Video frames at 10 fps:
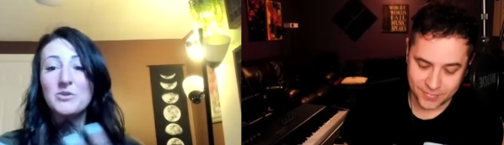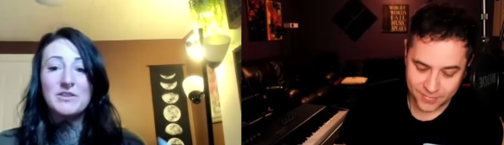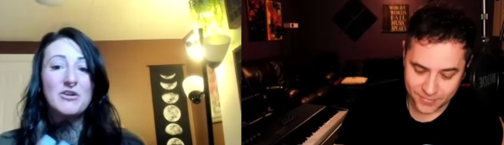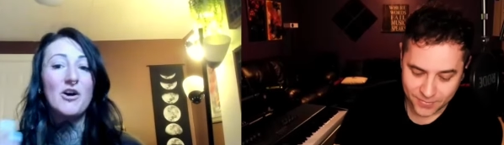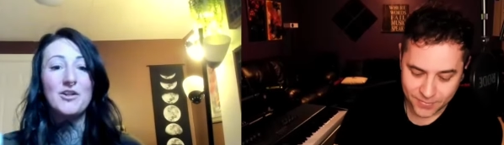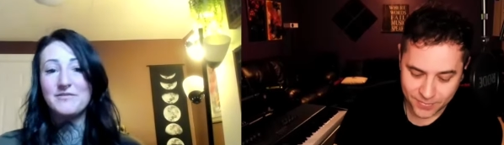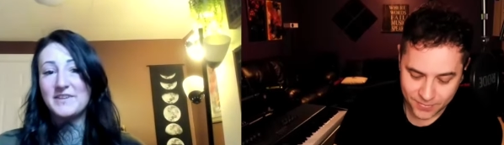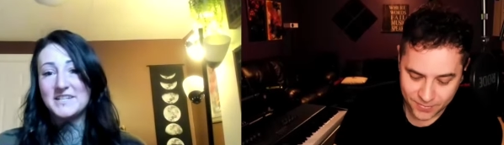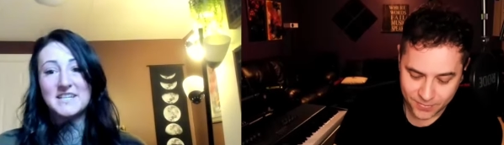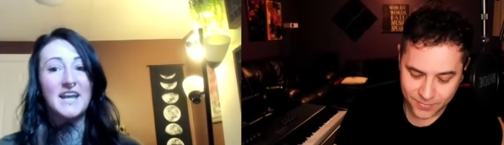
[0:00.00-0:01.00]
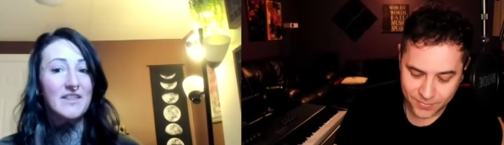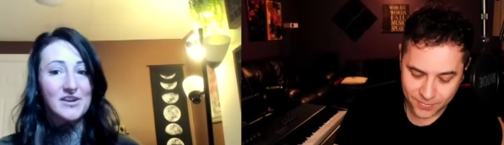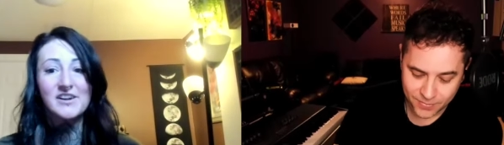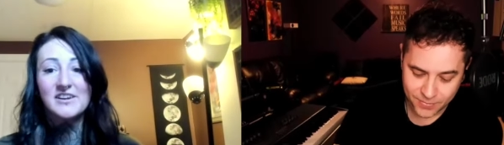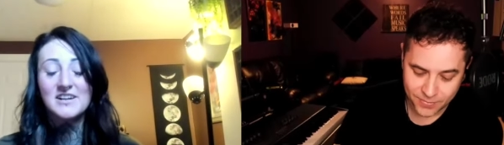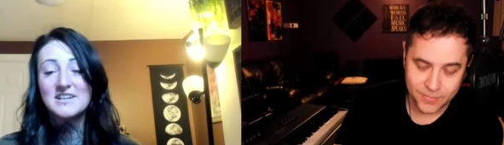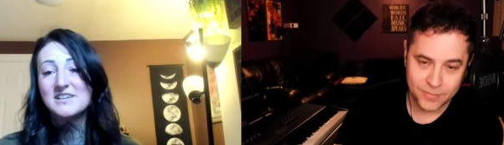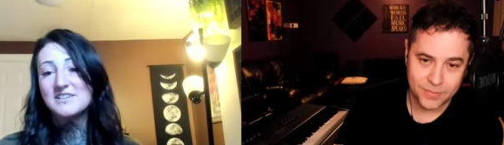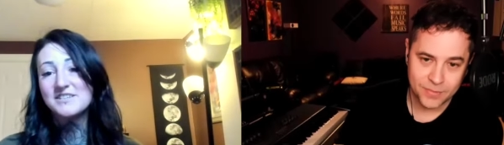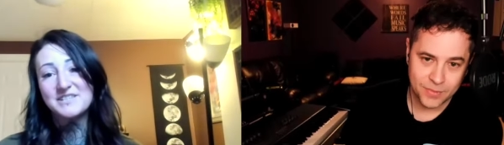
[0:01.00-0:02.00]
Speaker 1: with all of it together.
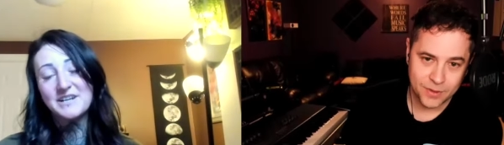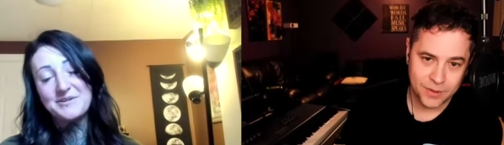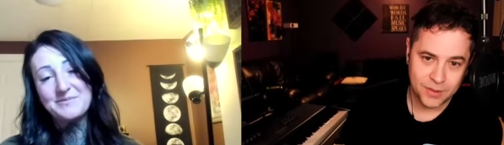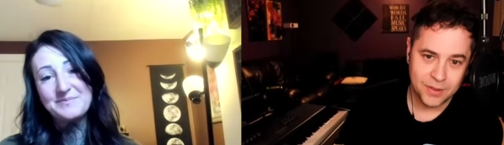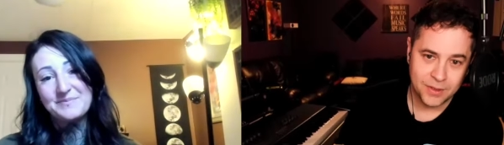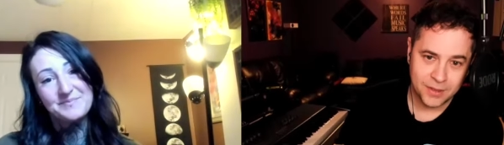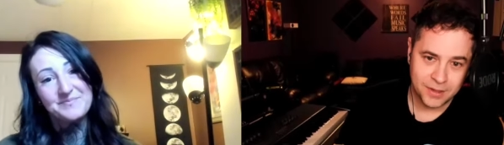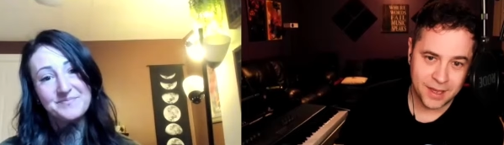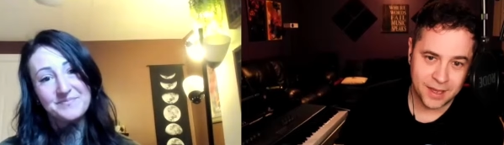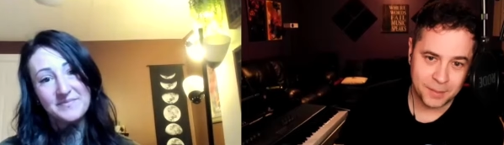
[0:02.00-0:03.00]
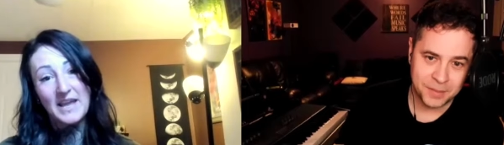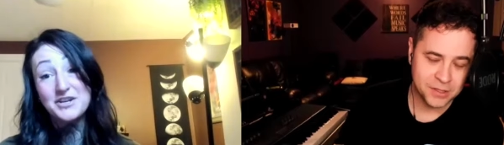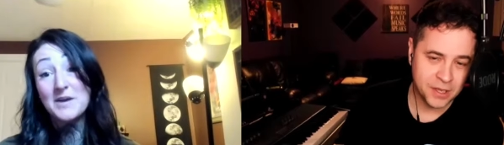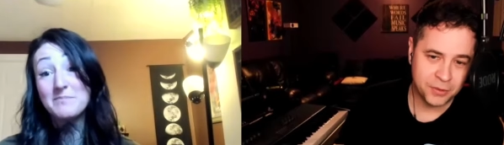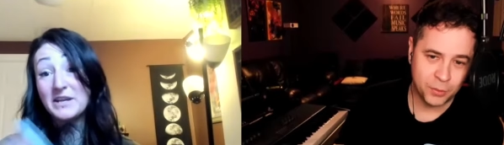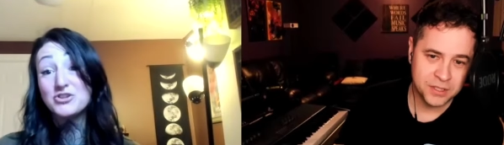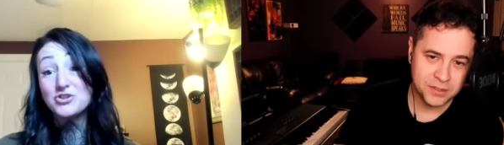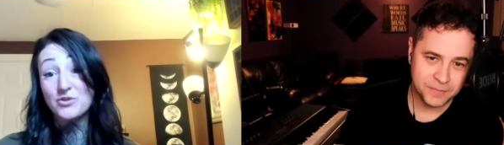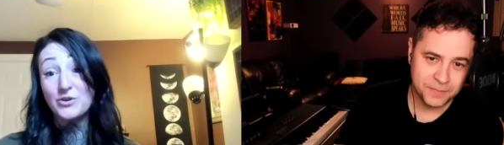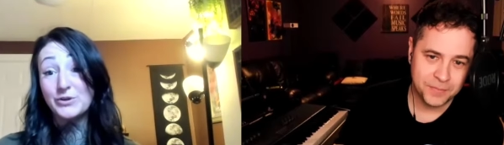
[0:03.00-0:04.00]
So yeah, and not be
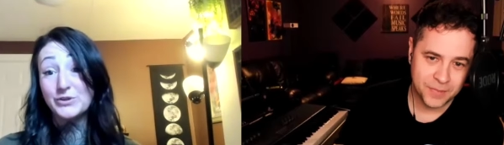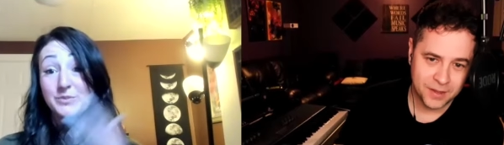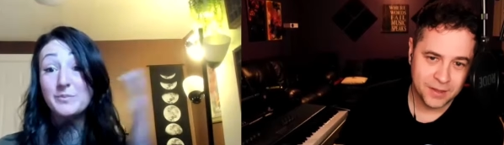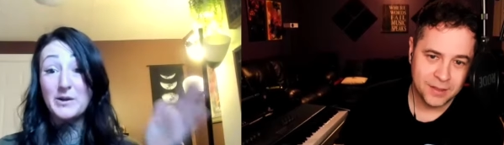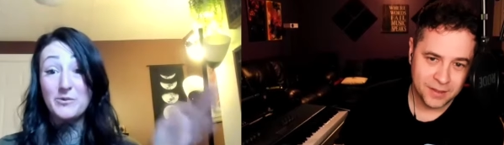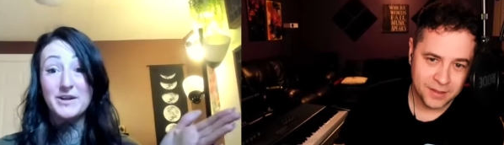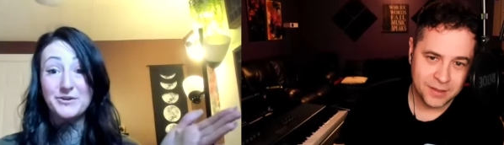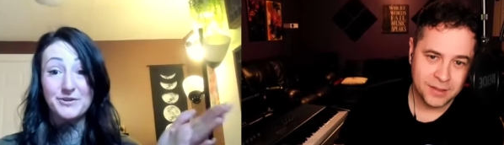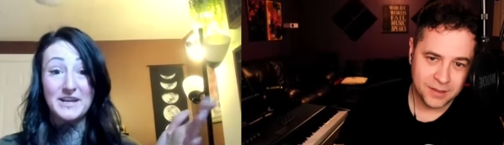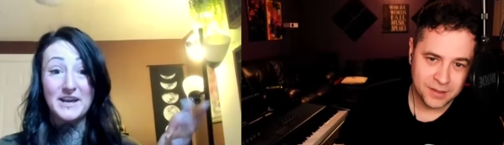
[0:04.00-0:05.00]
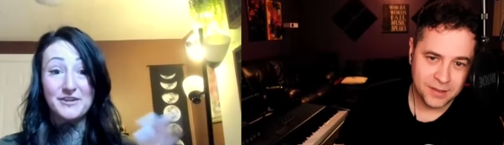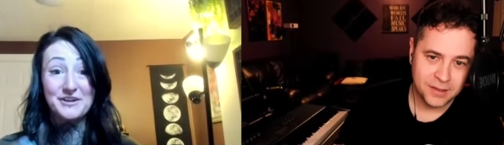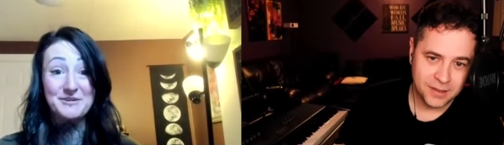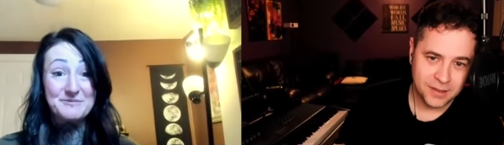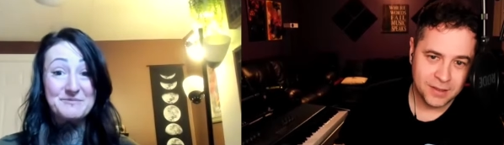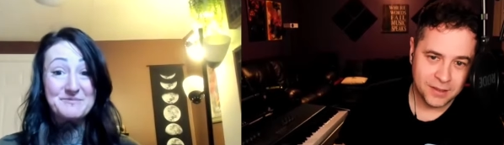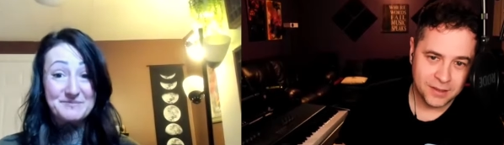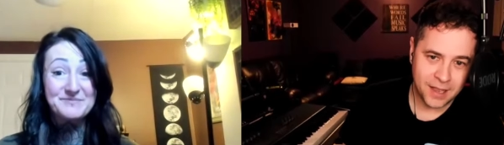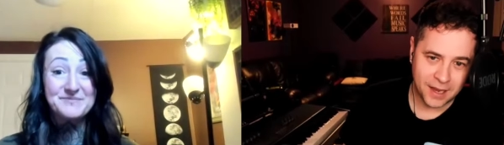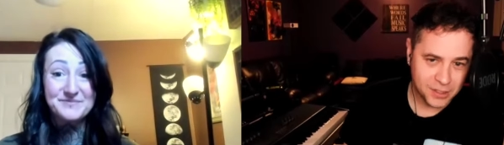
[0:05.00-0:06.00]
controlled by one or the other.
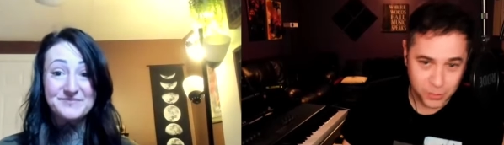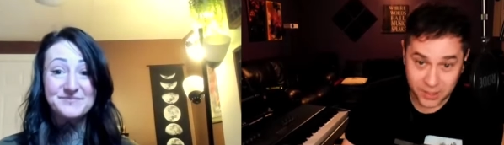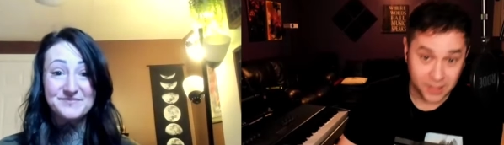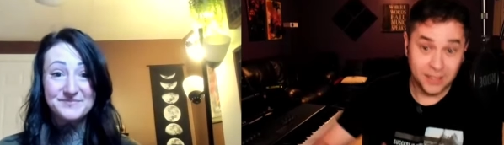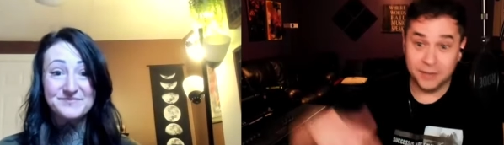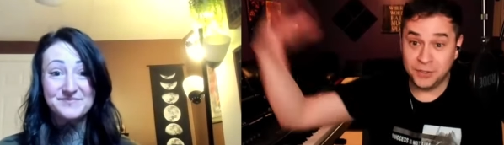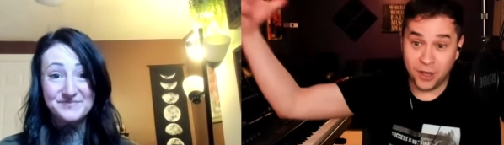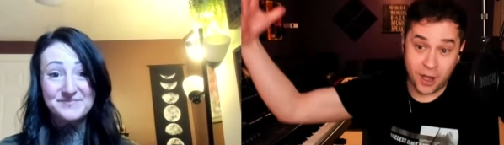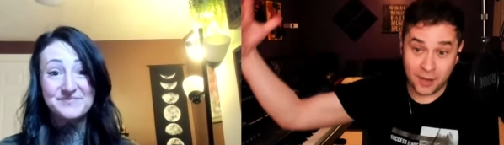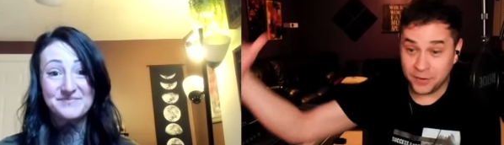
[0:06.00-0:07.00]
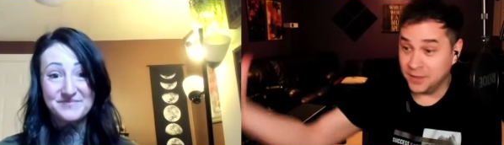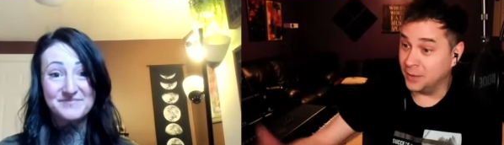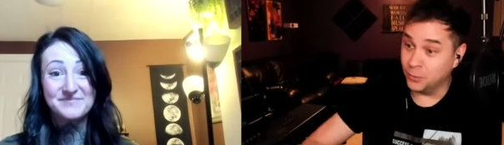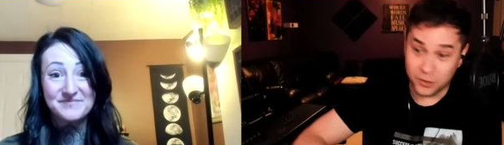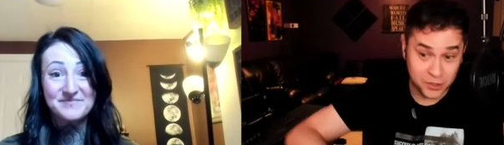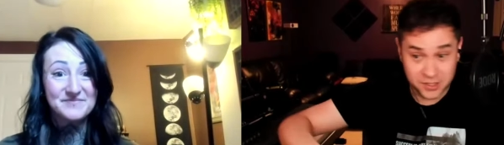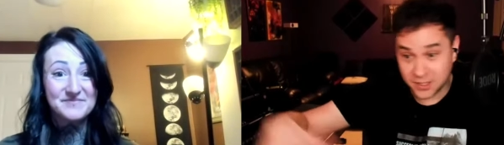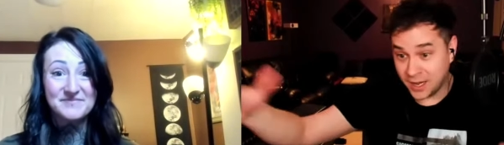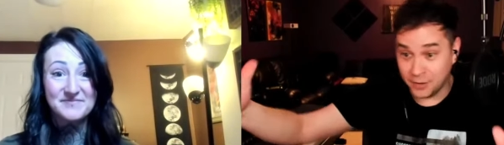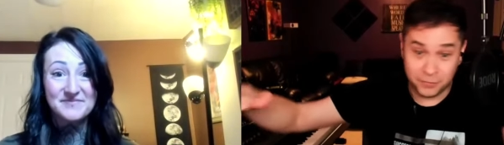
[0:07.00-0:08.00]
Speaker 2: Yeah, because we can lift off and then we're
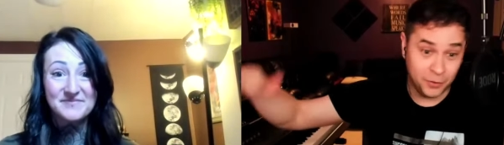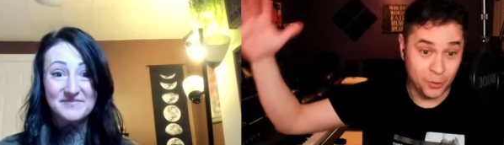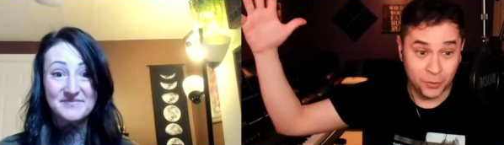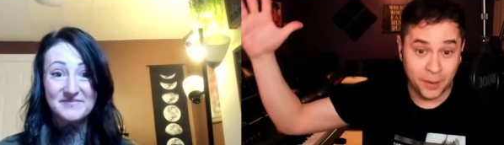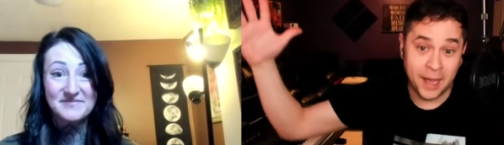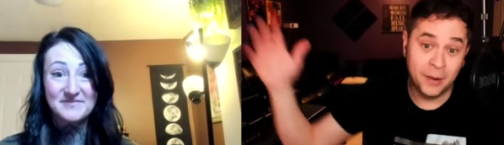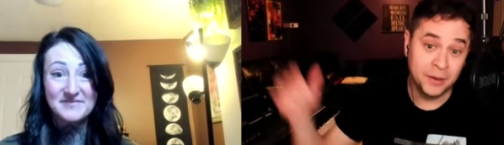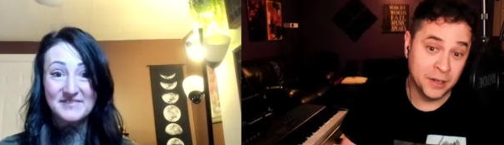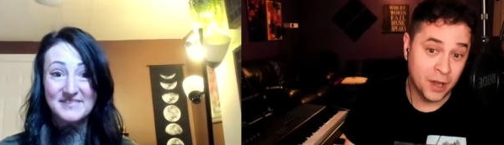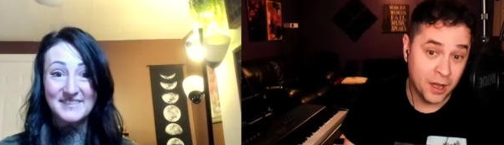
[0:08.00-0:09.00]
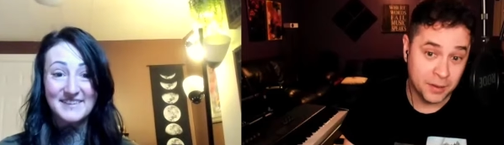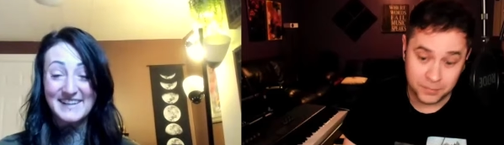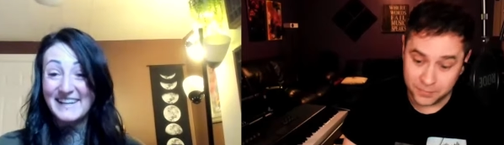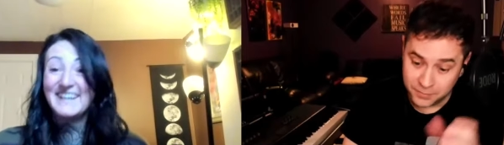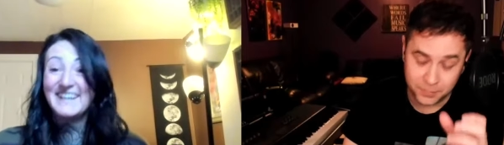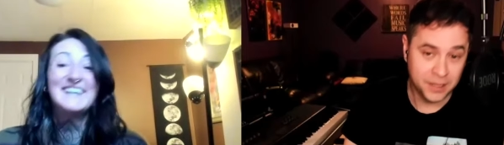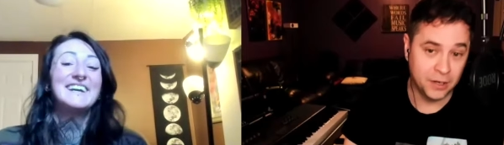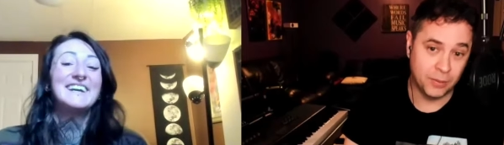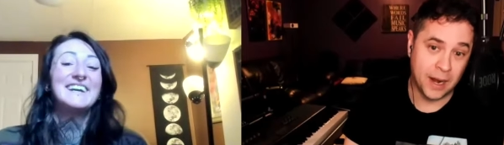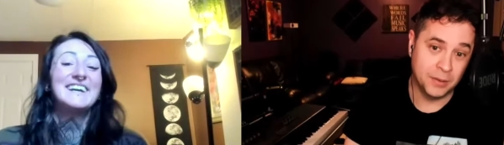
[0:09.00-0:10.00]
just kind of floating around and not
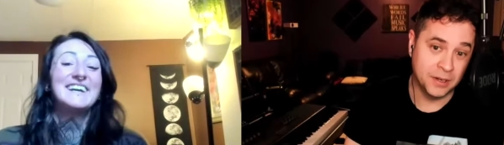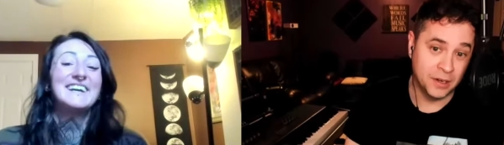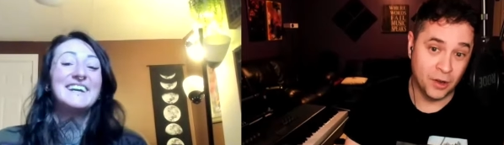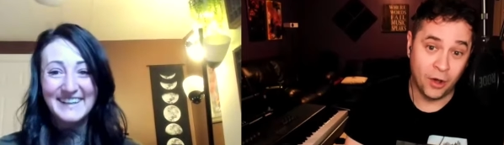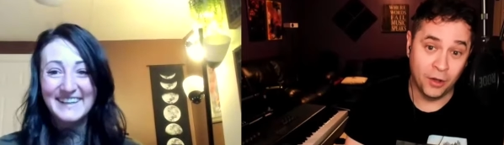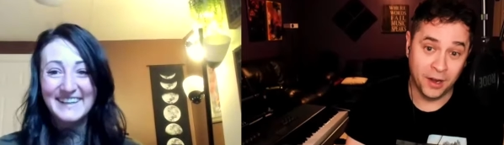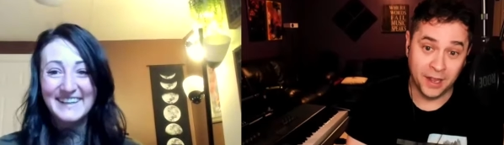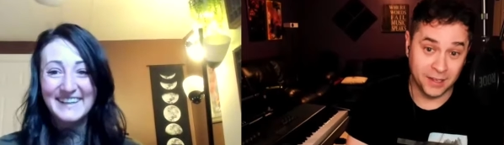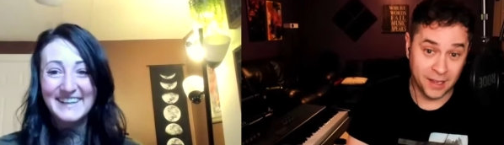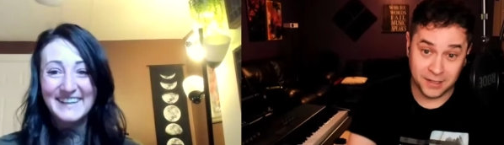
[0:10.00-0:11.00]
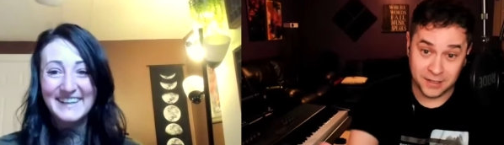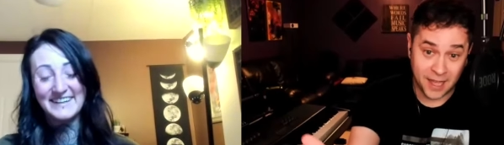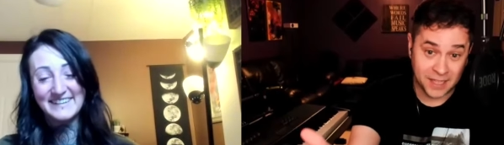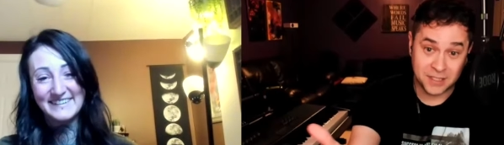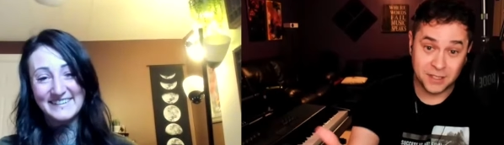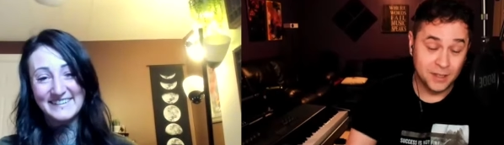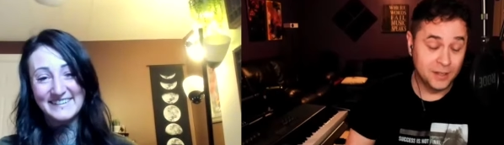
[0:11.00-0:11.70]
being grounded at all. And I and that's